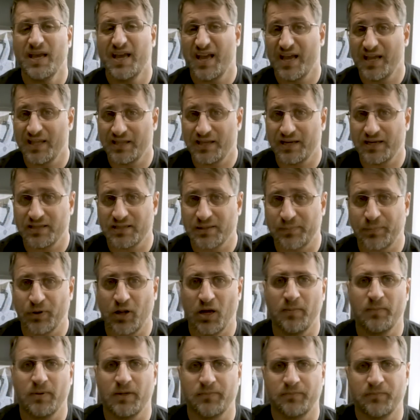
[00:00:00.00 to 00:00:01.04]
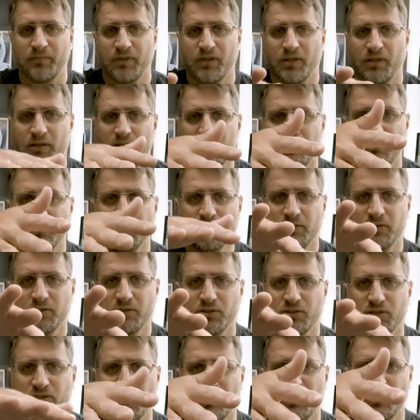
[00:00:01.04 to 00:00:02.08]
And there is a problem, you
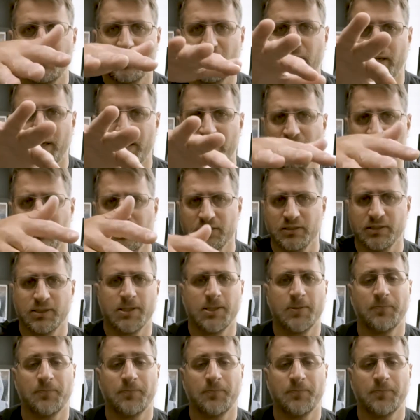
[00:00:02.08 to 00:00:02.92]
shake your hand,